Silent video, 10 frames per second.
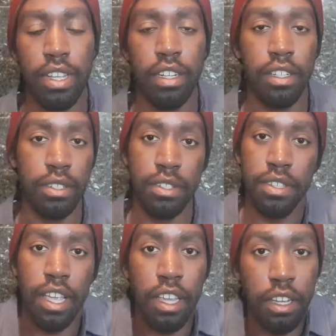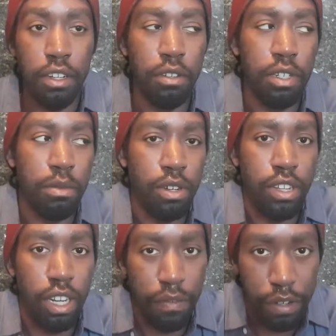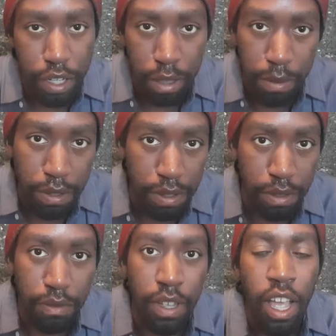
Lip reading: and let's just say, you're working at a very abusive